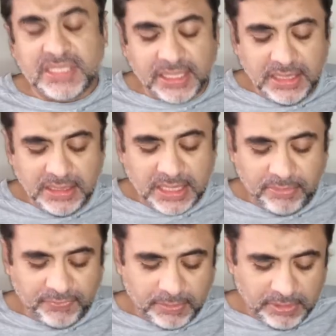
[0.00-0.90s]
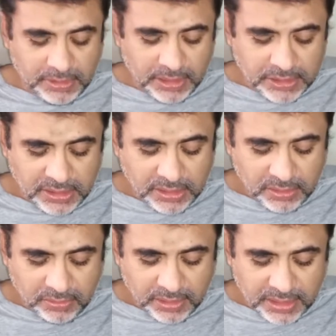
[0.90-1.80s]
second type of communication in the
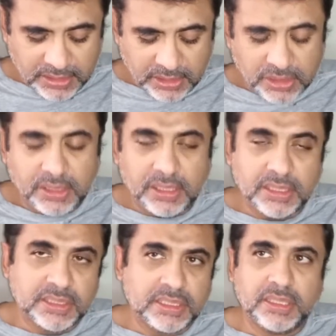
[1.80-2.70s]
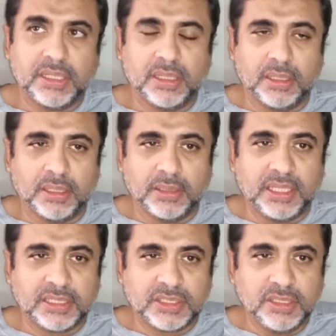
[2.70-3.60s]
organization is
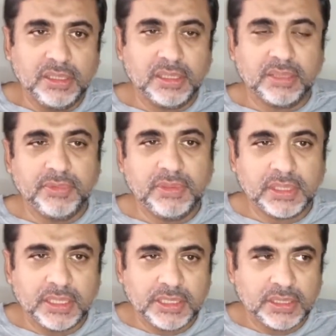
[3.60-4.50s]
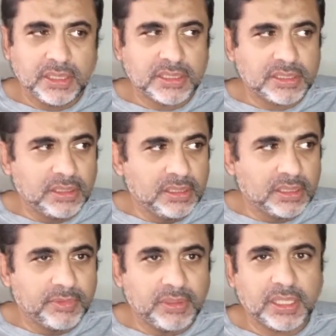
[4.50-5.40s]
external communication. External
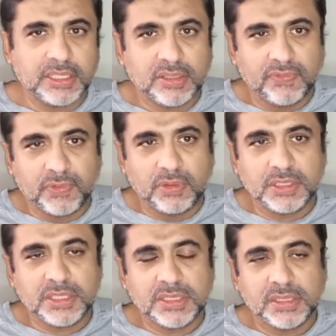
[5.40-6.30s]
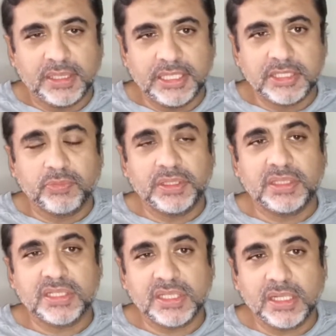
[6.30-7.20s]
communication, of course, is with the
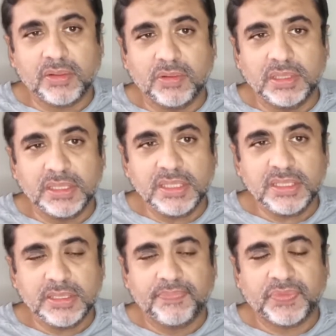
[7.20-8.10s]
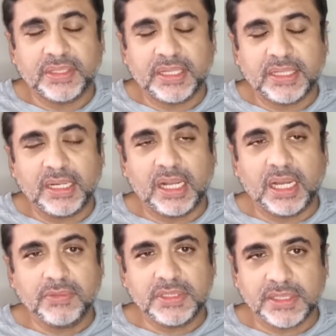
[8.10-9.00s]
stakeholders that are
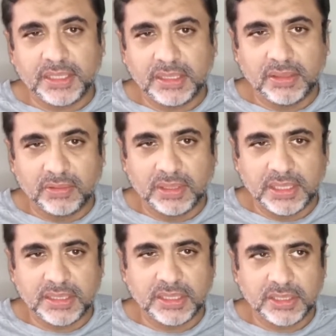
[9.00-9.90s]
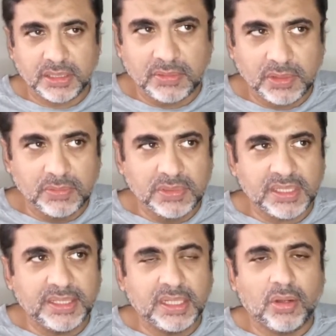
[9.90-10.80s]
outside the organization. You
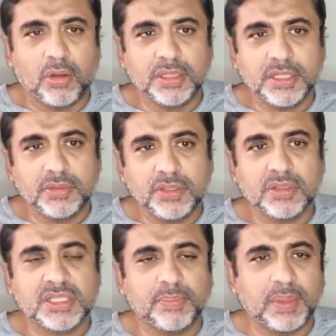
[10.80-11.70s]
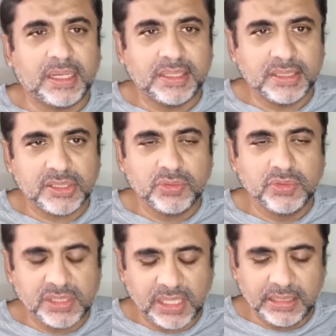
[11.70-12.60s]
send an order to your suppliers, you
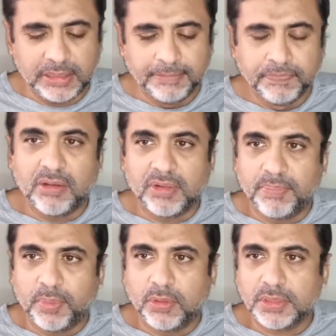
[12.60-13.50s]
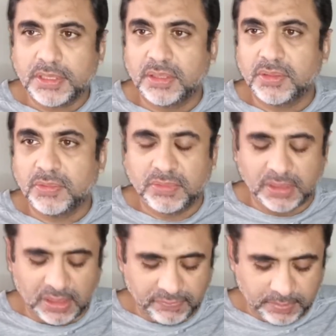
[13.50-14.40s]
send a report to the
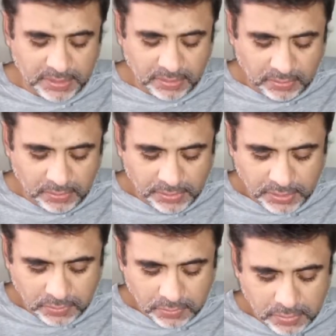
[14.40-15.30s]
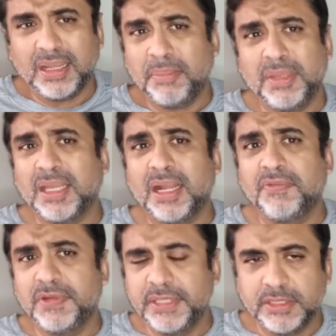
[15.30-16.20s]
government, or you make an
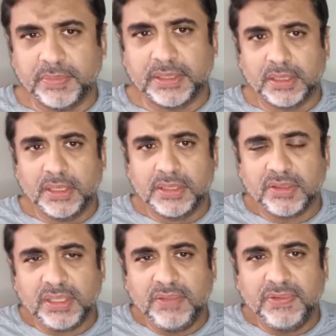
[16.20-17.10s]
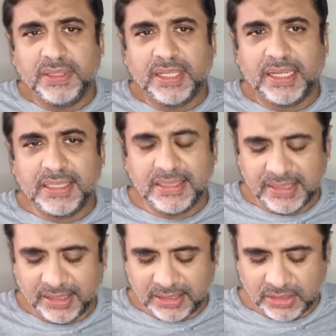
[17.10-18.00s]
advertisement. So even that is
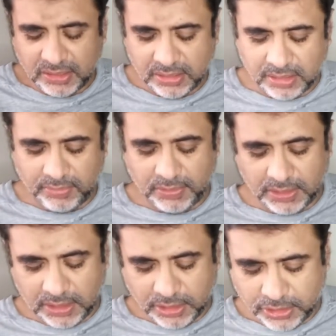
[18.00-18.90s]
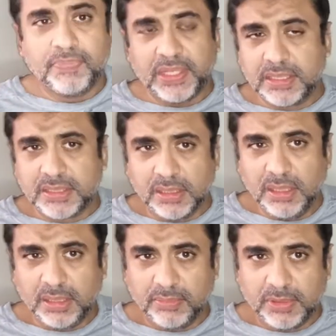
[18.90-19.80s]
external communication.
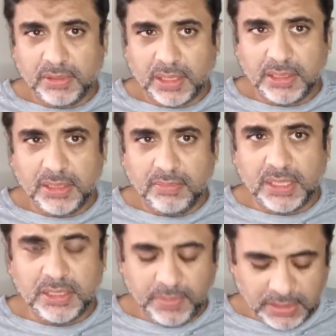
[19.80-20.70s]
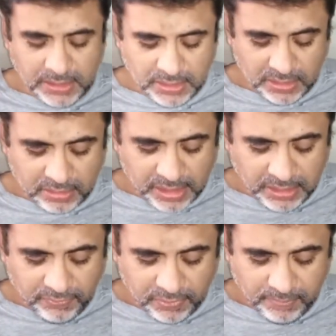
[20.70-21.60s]
External communication must be done in the
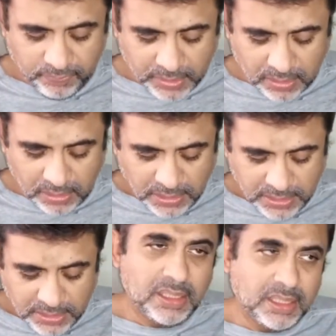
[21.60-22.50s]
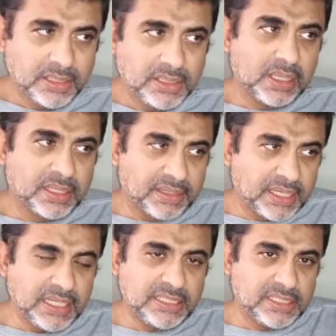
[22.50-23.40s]
right form because it
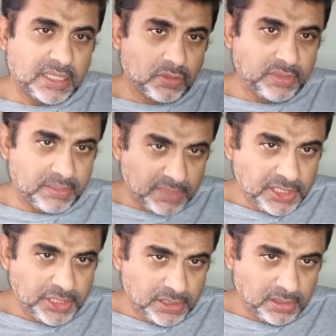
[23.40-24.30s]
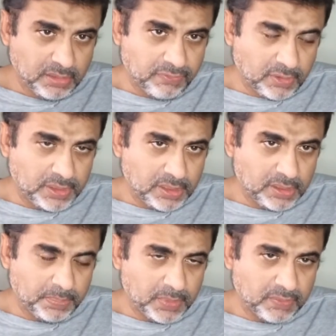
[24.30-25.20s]
creates a good image for
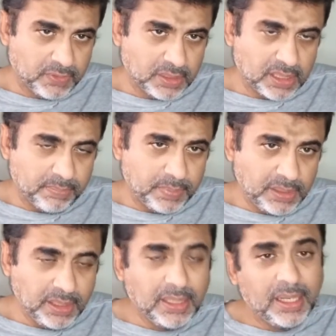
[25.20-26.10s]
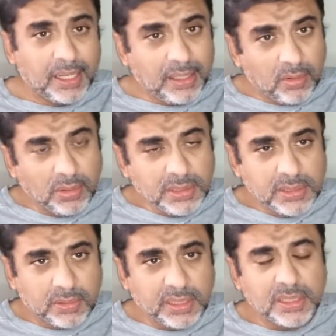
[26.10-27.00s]
the company, and
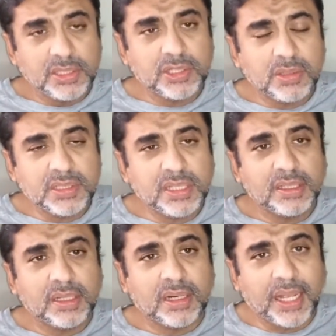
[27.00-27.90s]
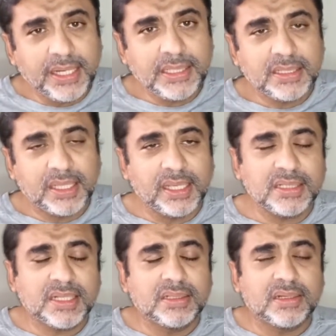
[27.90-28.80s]
also it ensures that the right
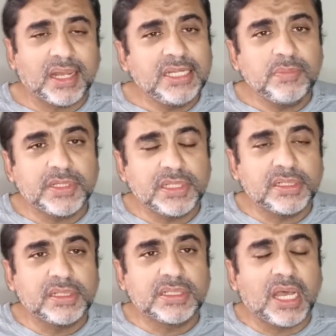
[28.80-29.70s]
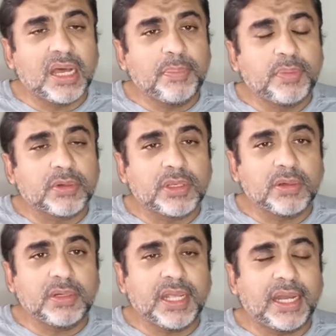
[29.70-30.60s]
things and the right materials are
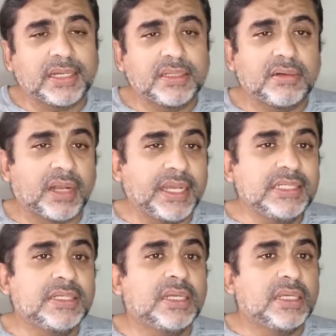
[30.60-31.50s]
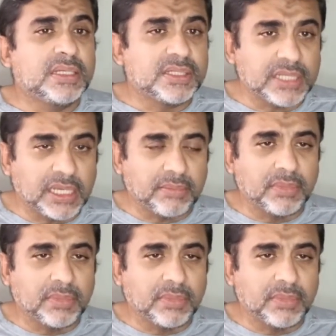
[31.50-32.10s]
procured at the right time.